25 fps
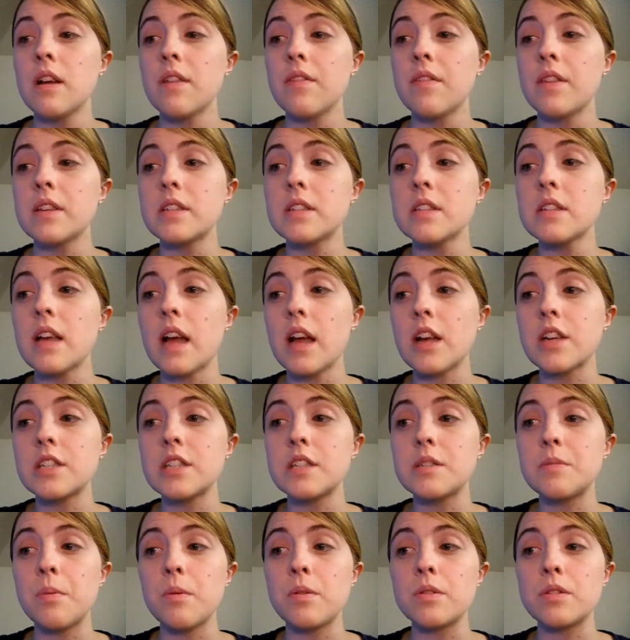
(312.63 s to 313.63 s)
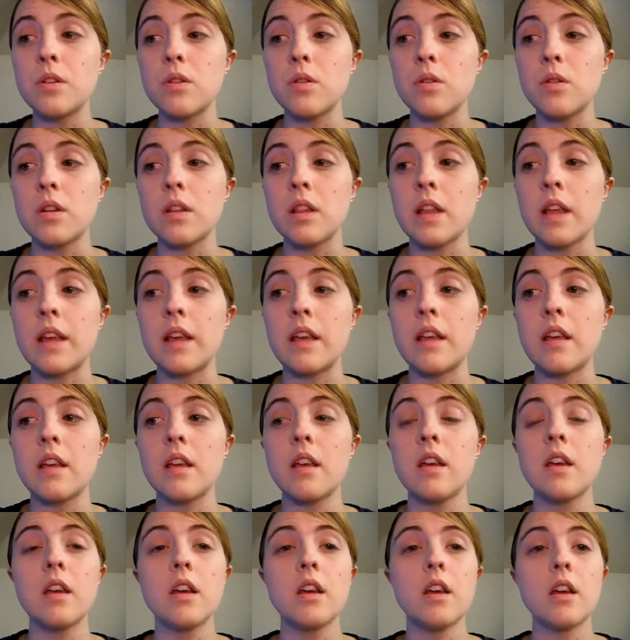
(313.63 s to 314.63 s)
This is actually supposed to look like
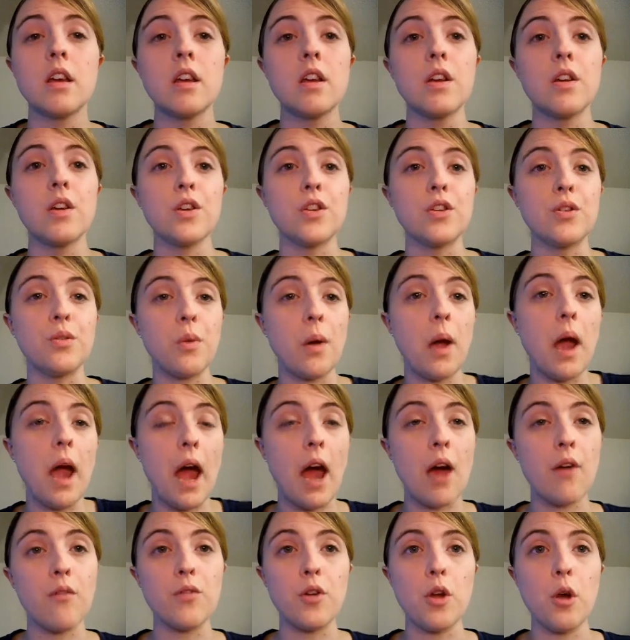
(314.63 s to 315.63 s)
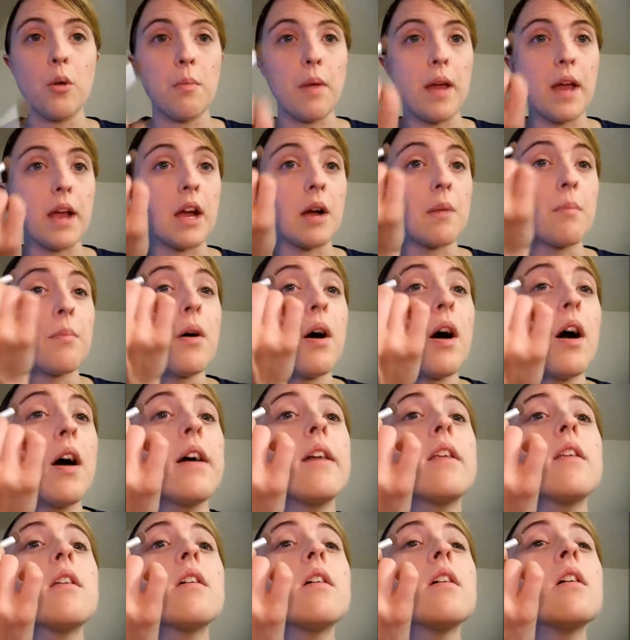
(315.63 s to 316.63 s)
you have no makeup
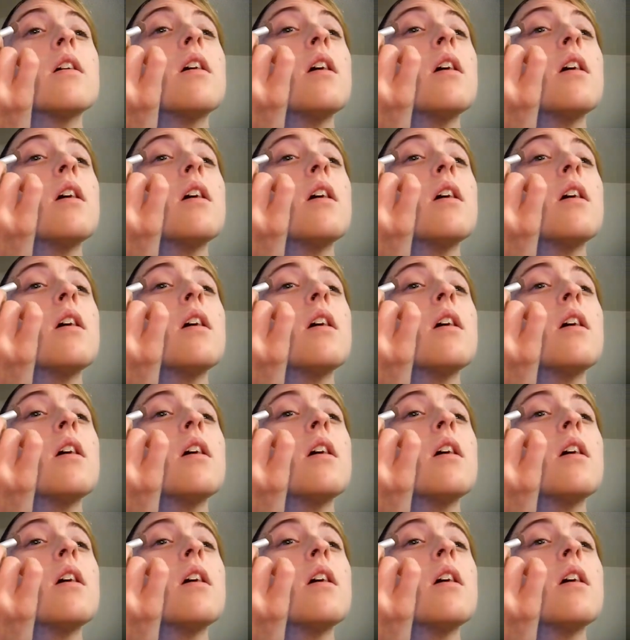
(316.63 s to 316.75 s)
on,